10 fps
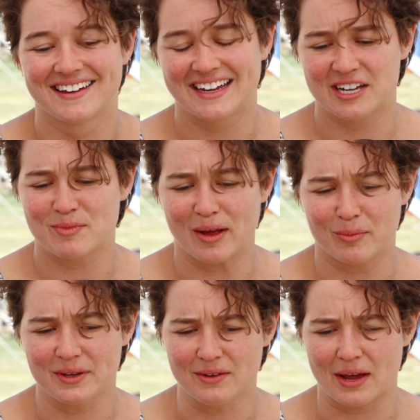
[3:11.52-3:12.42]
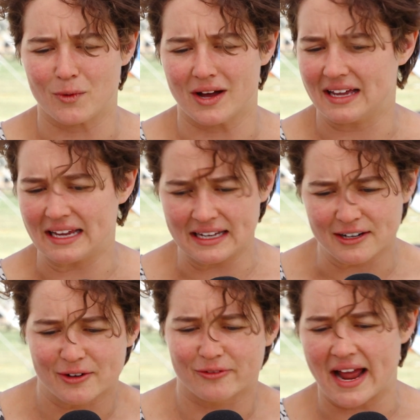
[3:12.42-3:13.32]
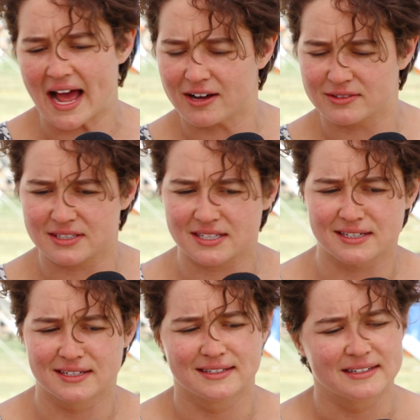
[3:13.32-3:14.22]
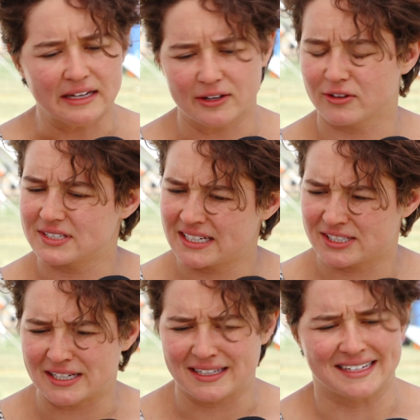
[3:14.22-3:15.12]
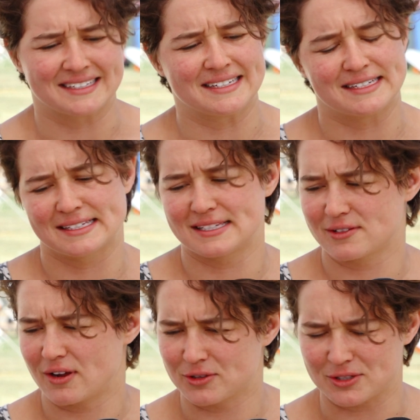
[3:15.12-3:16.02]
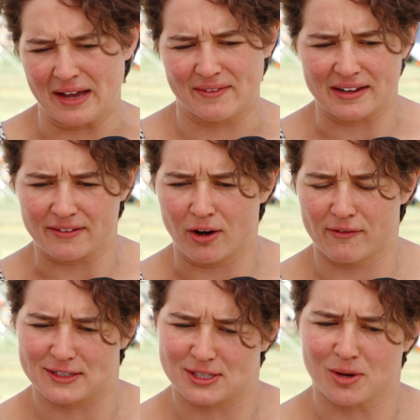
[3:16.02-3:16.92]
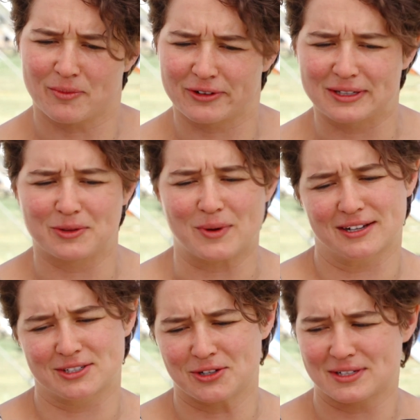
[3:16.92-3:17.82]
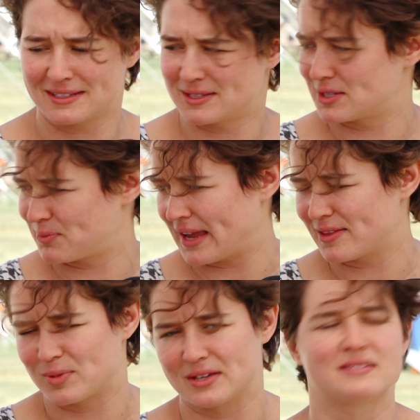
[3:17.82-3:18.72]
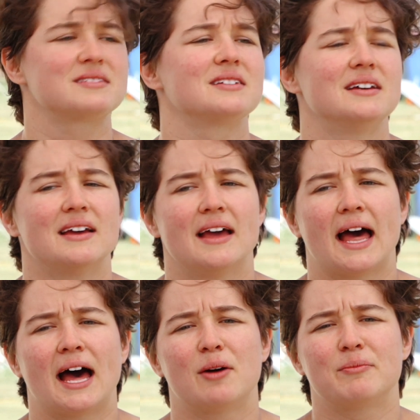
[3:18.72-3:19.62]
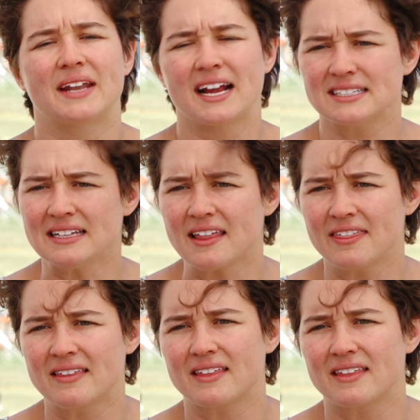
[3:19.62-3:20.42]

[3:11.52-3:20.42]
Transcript: in Melbourne, in and around, teaching classes, also having an office job for a little while too to pay the bills. But actually the thing